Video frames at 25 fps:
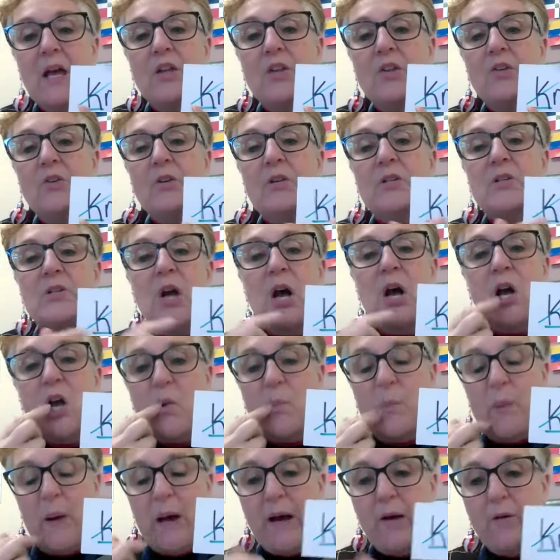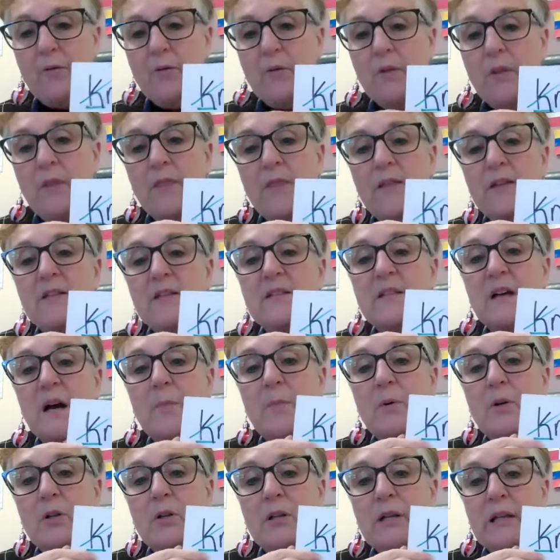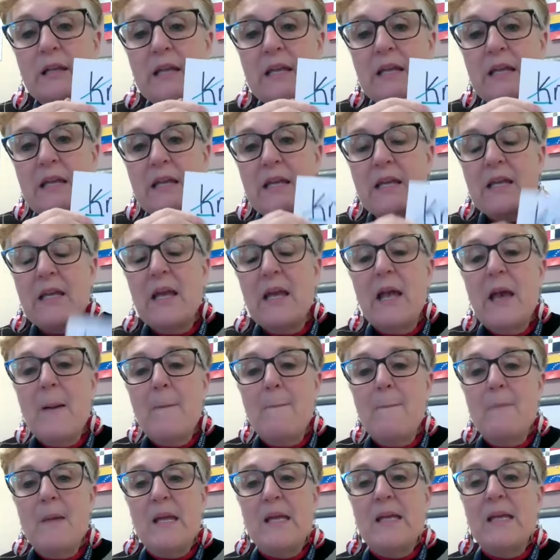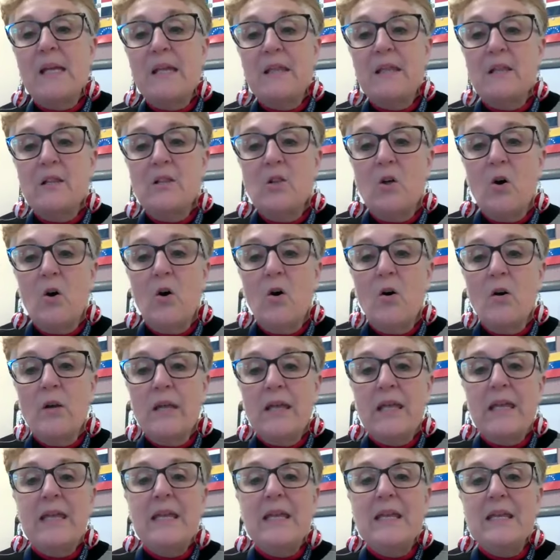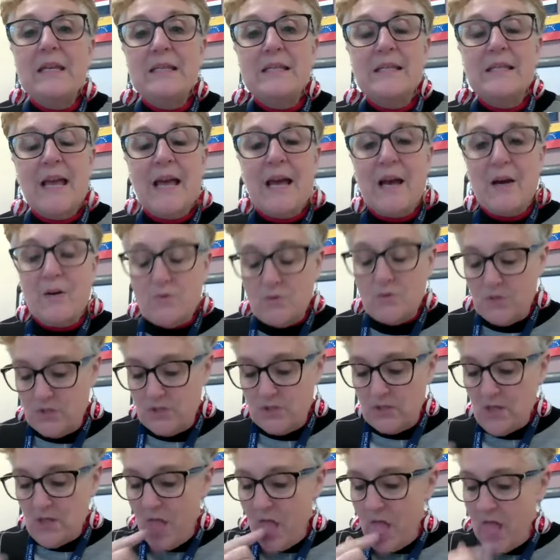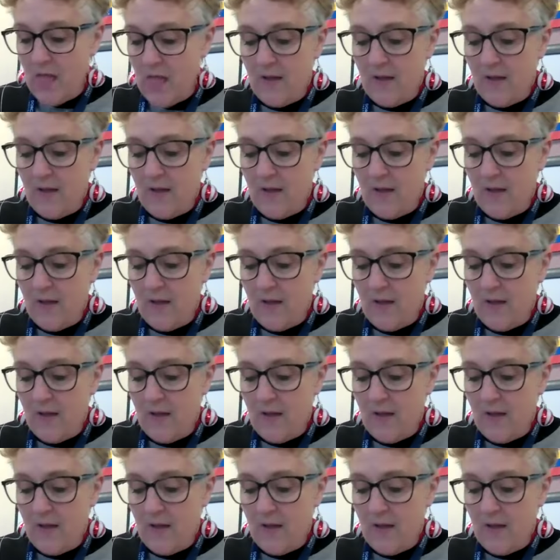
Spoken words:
You could talk about the double E, making the long E sound.